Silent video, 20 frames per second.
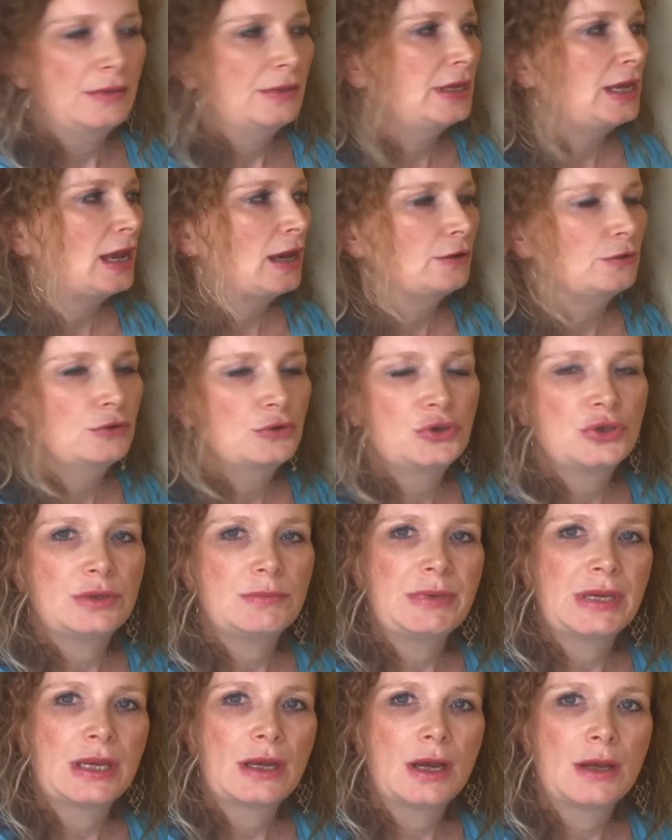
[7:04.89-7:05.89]
the
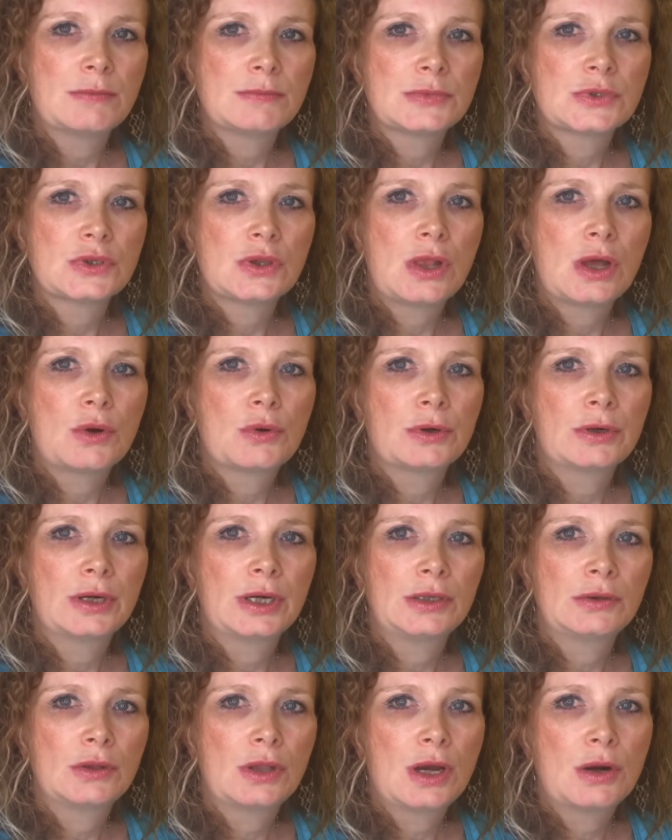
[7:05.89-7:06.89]
energy becomes lower
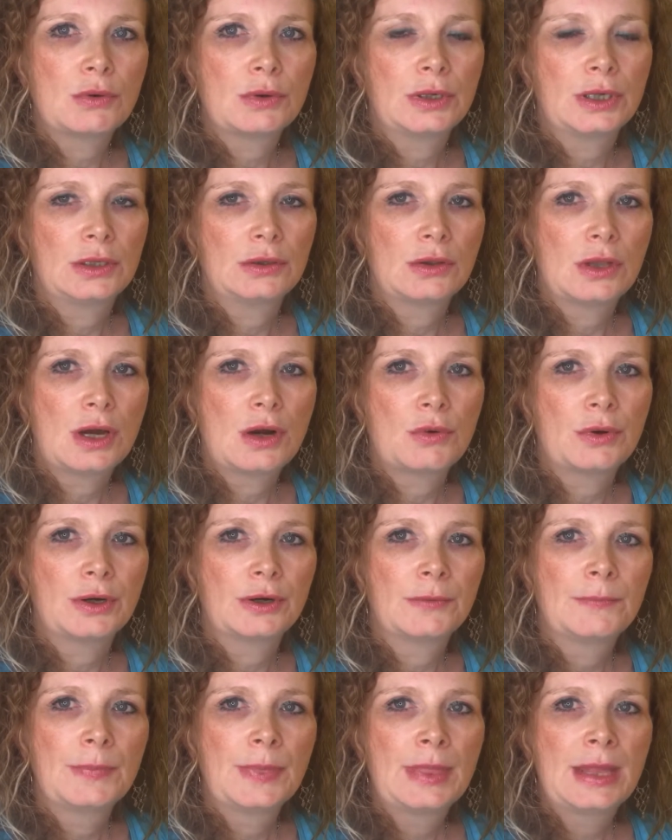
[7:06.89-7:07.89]
and lower and
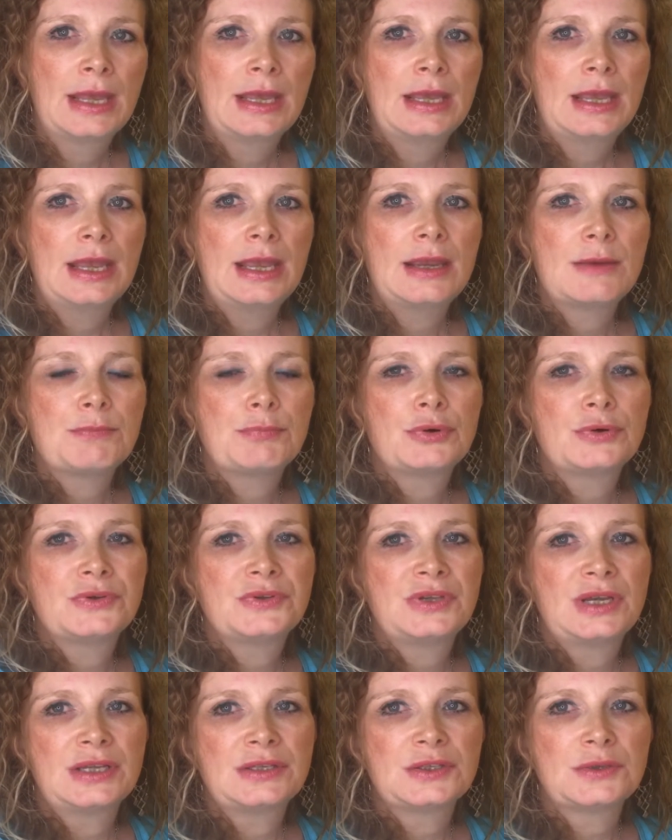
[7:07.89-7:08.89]
lower, it
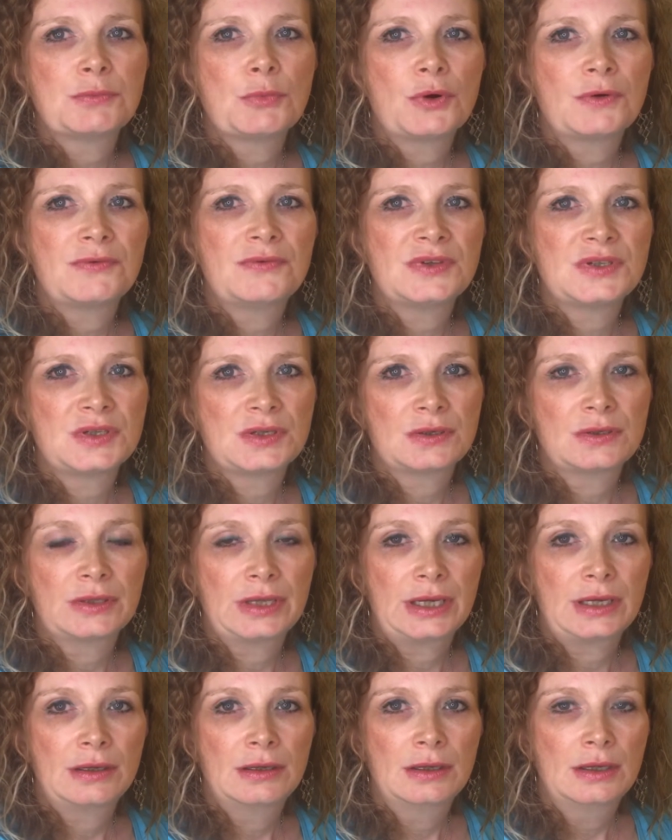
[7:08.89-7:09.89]
presents more
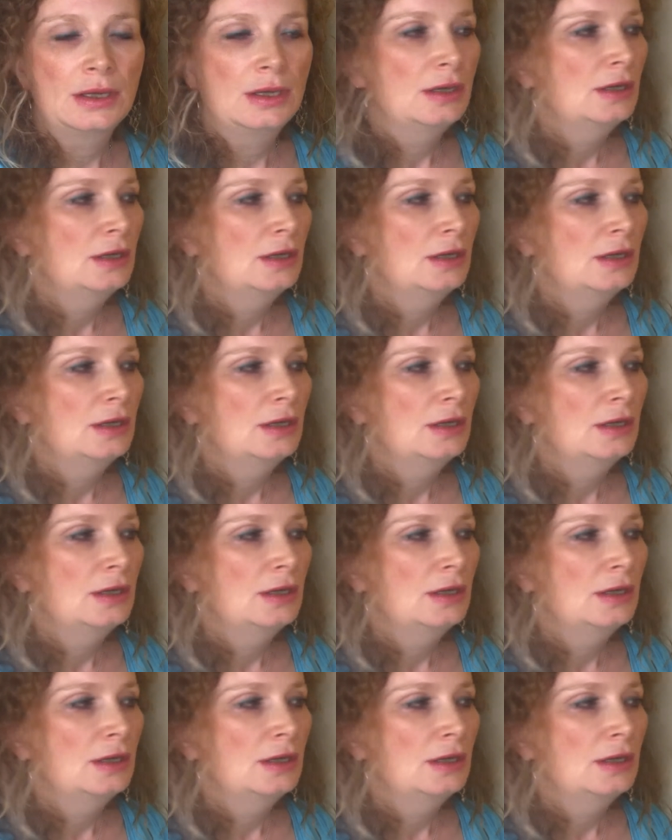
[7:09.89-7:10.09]
physically.